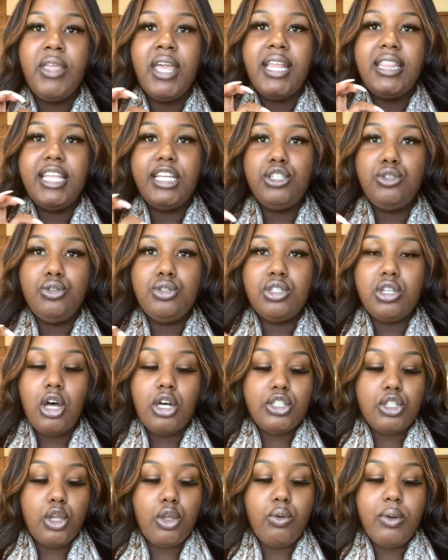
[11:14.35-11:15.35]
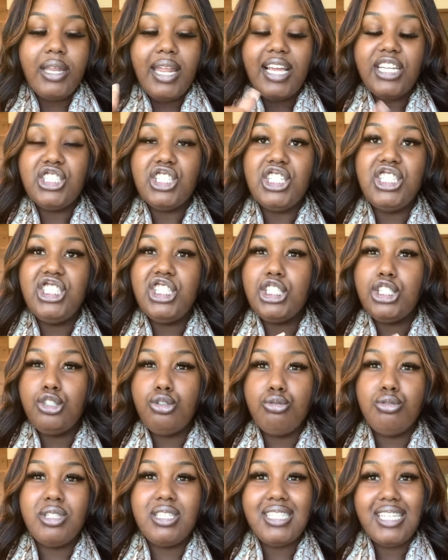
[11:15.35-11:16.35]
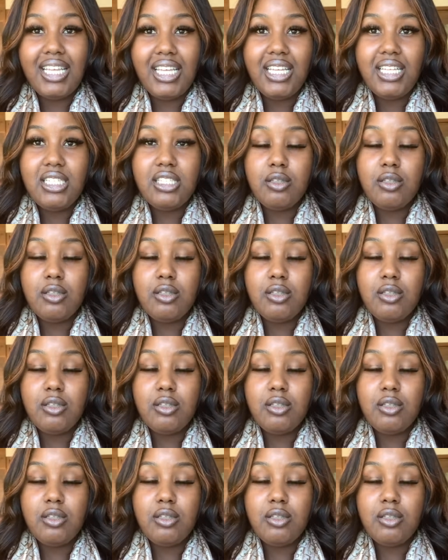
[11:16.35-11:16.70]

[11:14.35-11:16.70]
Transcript: that you saw, so you could actually just use stickies